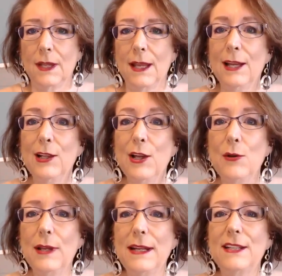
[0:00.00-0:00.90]
Hello,
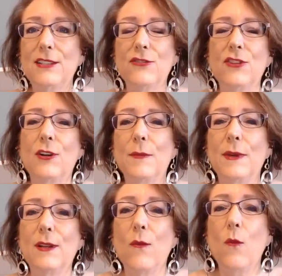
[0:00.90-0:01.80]
ladies and
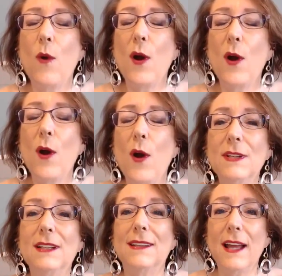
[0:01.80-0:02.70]
gentlemen. Welcome to
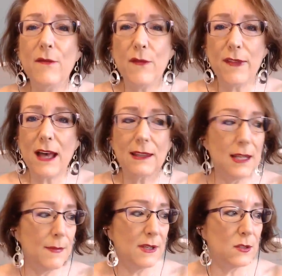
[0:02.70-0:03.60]
Life Without
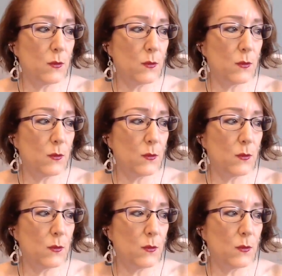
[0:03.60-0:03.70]
Limits,